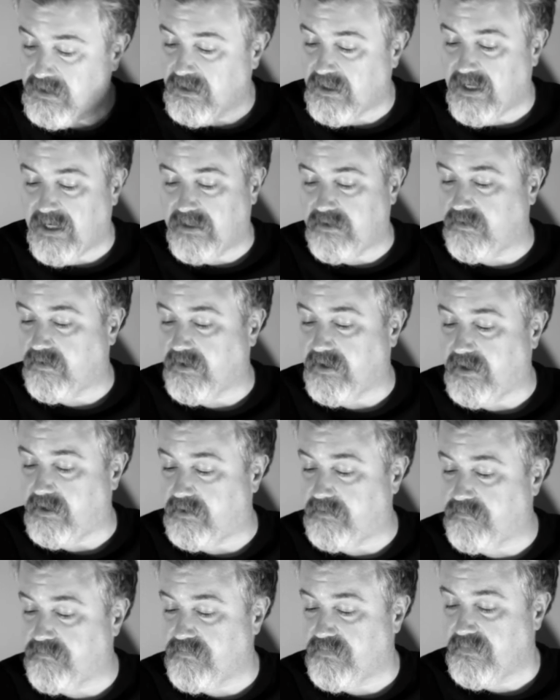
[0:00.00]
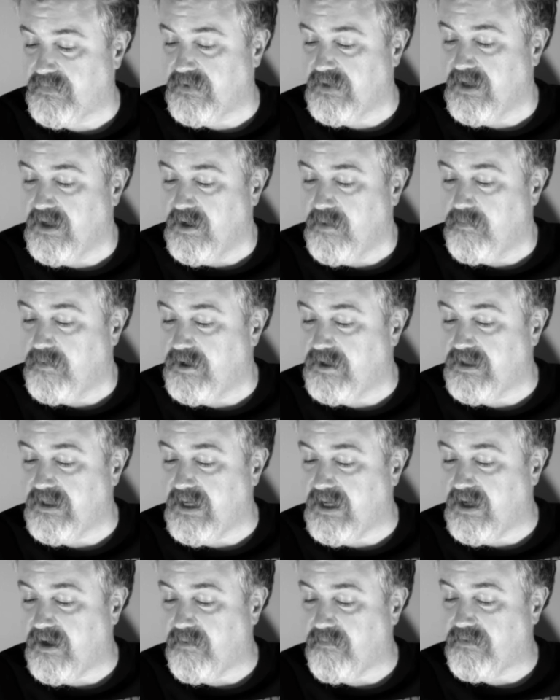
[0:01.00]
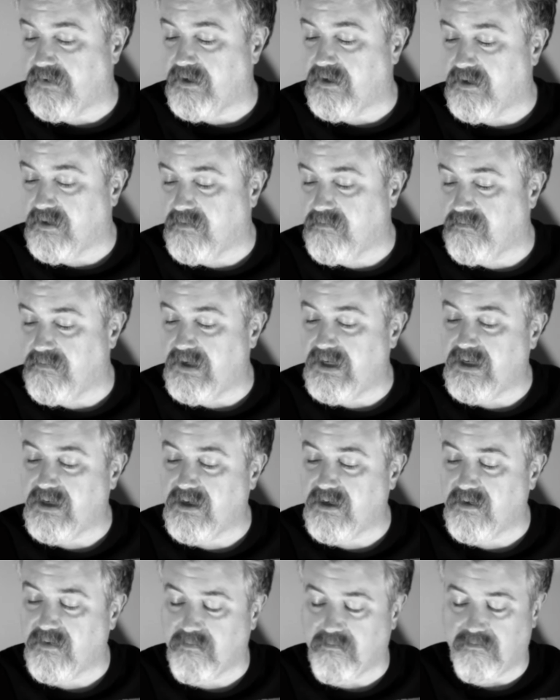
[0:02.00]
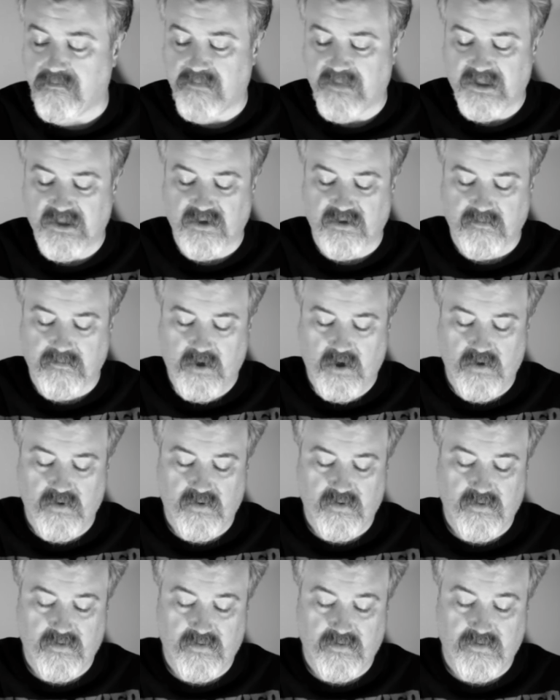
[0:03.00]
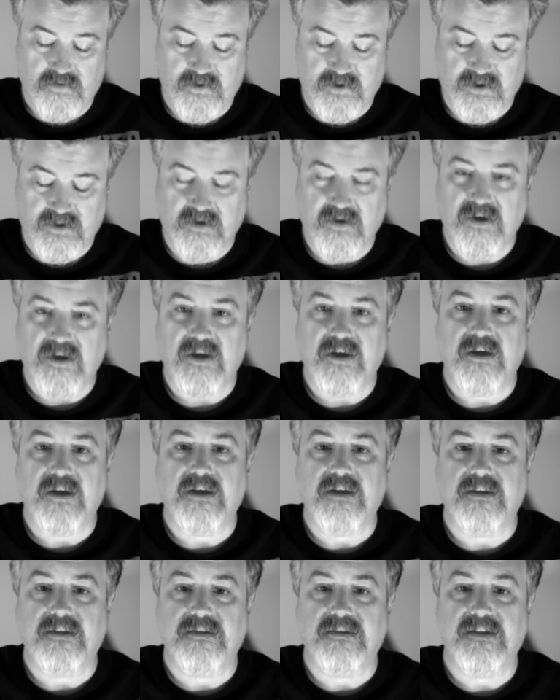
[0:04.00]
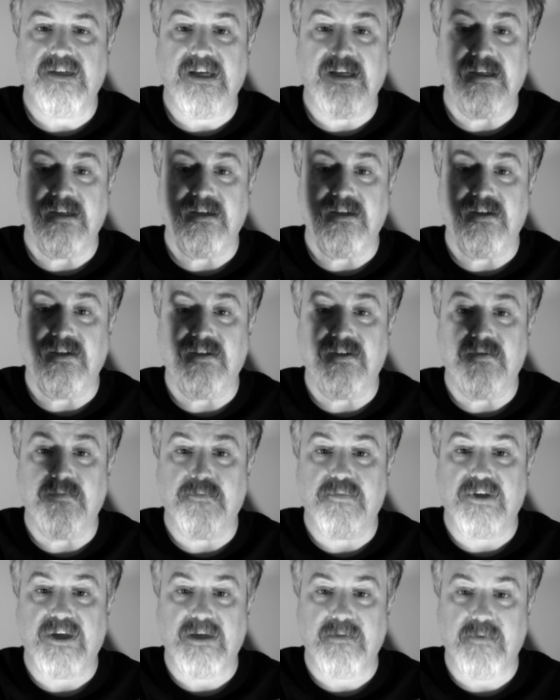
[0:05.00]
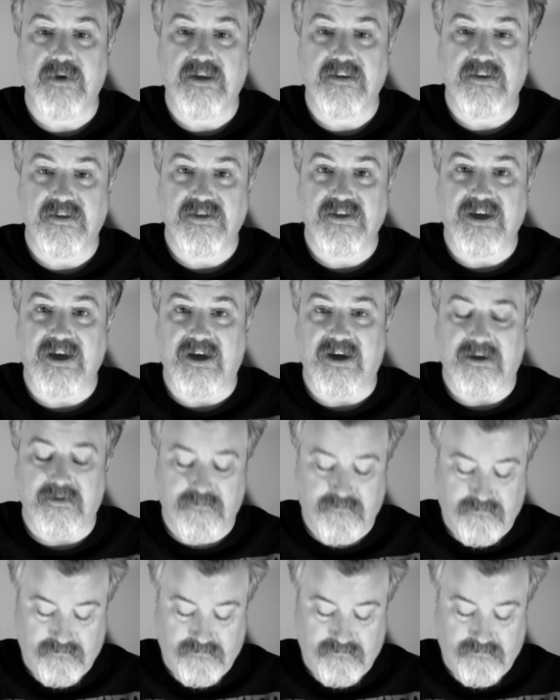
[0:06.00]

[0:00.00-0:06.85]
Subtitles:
I don't get it. But yeah, Meg Mucklebones, played by this guy.